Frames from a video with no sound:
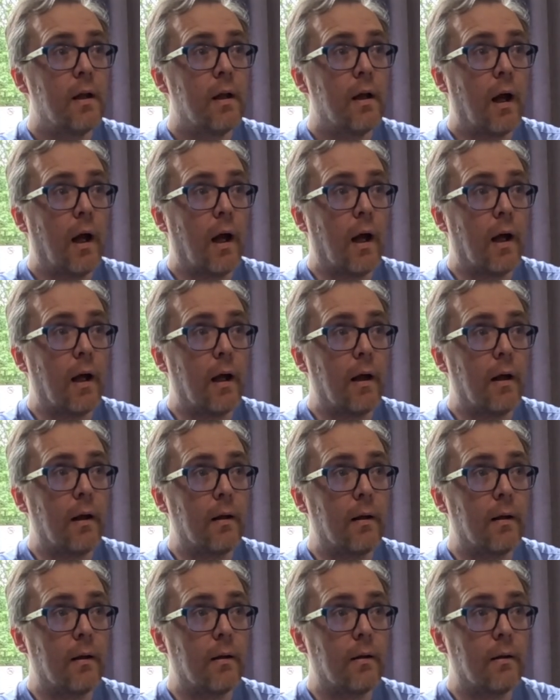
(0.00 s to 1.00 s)

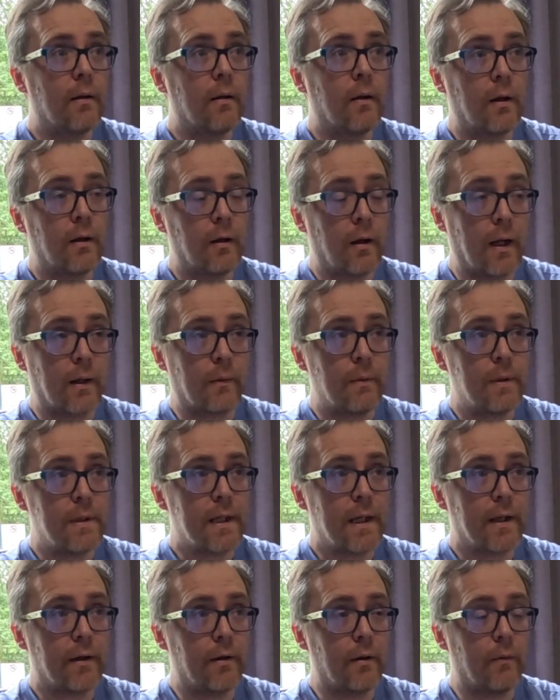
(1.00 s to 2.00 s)
Like we
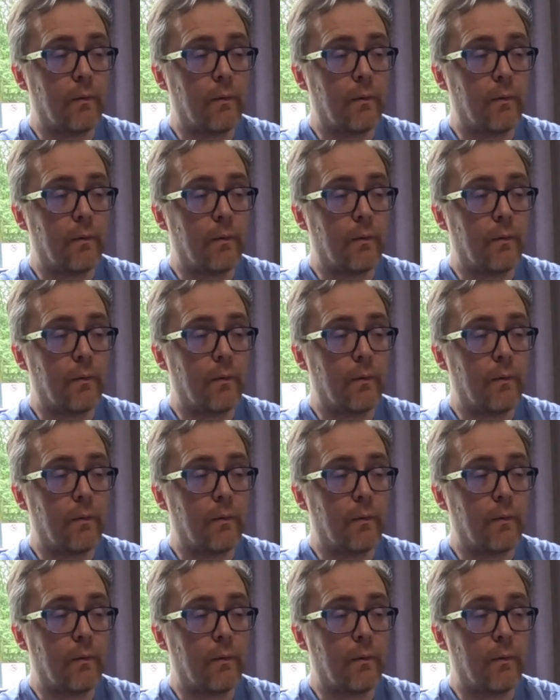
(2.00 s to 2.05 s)
said on the